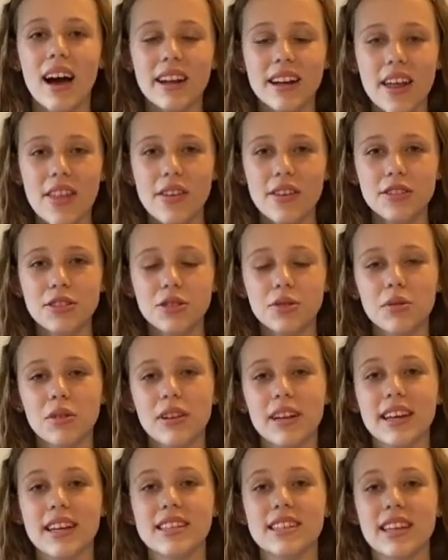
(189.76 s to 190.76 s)
Another
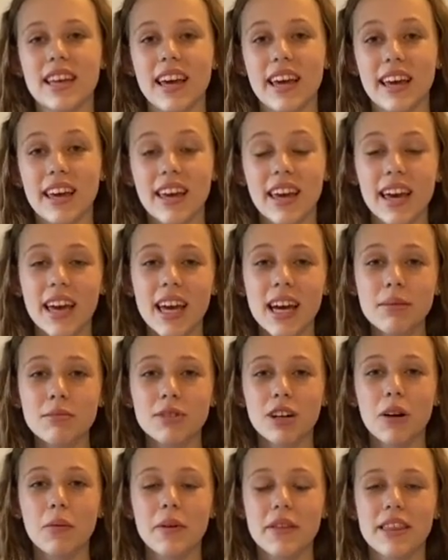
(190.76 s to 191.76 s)
tool is a
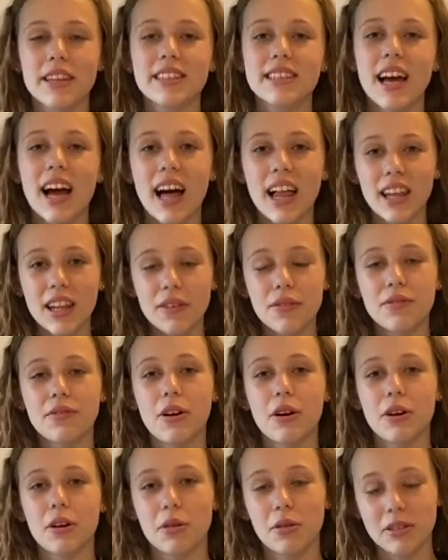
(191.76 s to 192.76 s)
camera with a
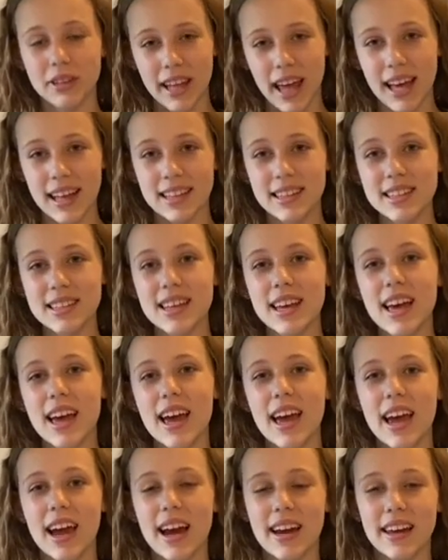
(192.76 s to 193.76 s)
telephoto lens,
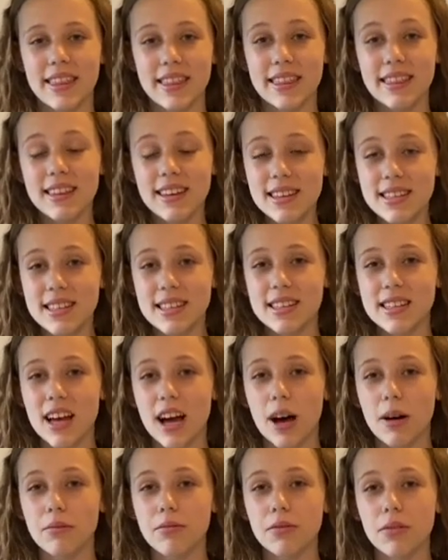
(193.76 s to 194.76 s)
and this is
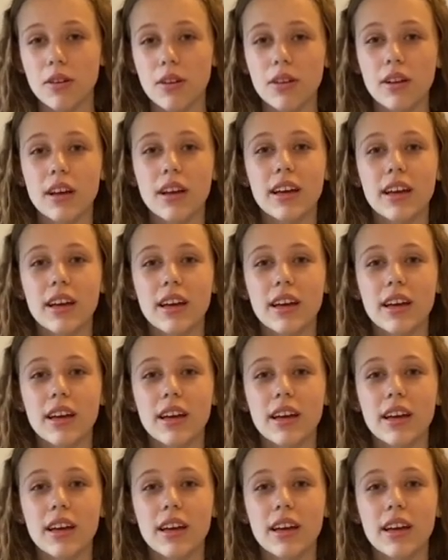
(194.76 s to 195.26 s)
helpful